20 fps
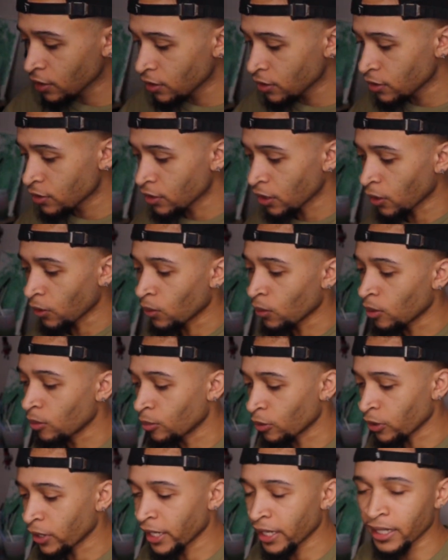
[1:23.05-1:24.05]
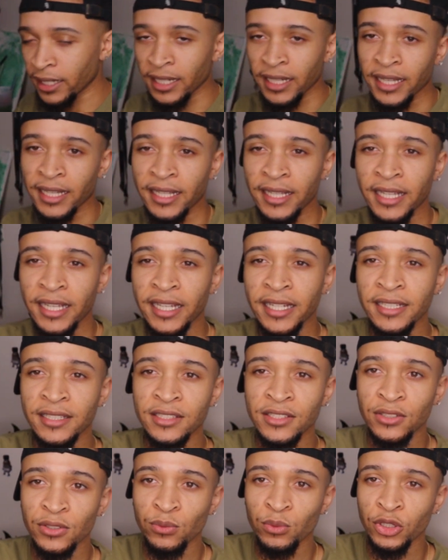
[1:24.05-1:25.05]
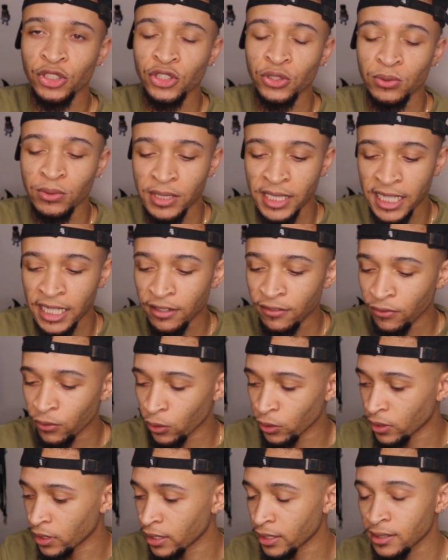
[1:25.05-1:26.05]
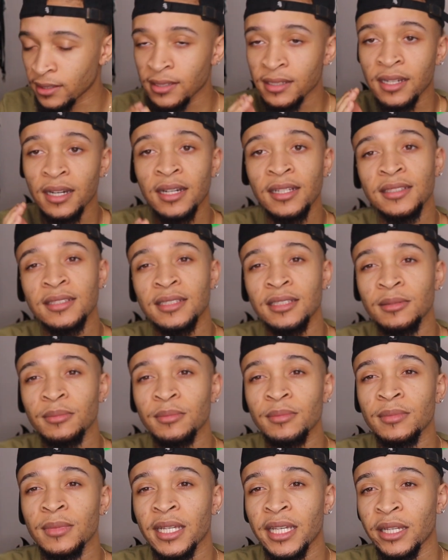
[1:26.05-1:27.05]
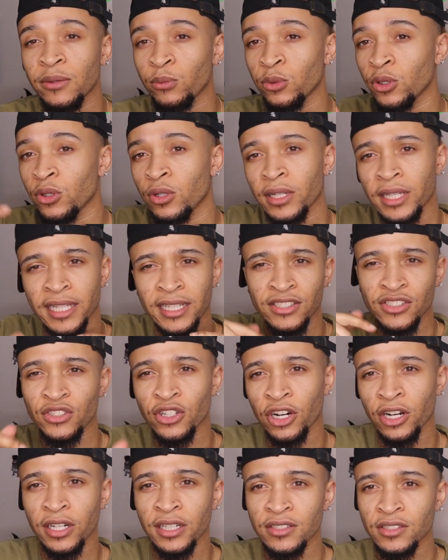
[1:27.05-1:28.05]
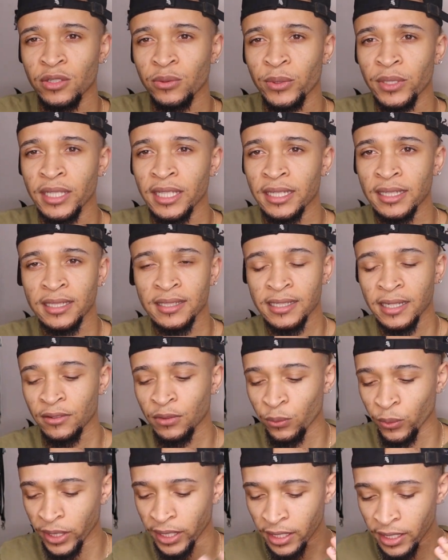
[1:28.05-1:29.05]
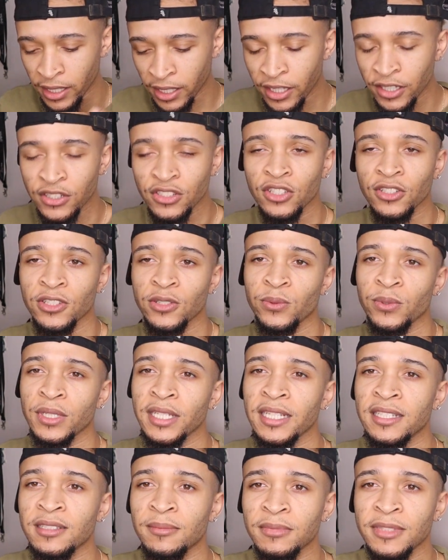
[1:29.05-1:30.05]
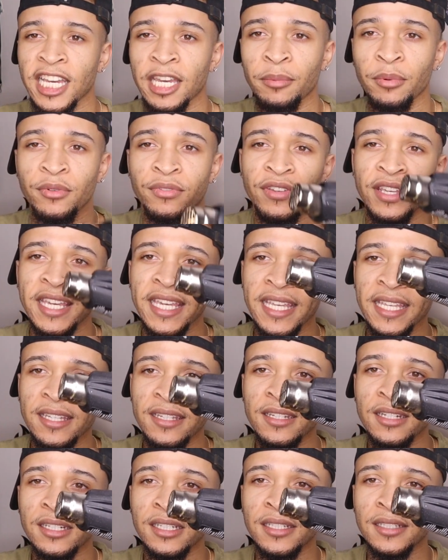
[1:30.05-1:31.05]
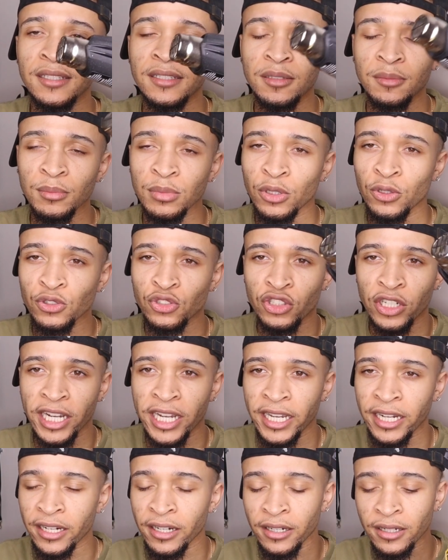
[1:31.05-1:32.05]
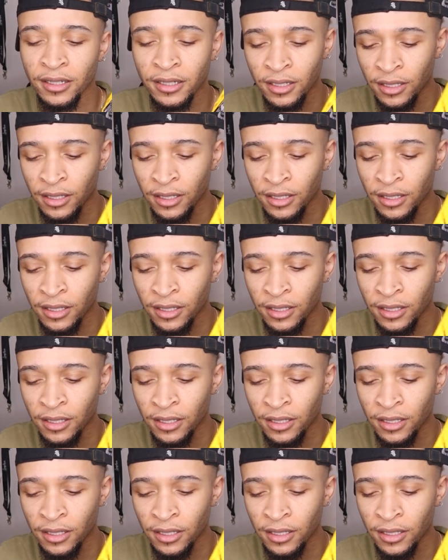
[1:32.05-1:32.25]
So I'm gonna go ahead and get into what you need for this custom, and we're gonna get started so we can get this out the way. So you will need some type of heat gun, blow dryer.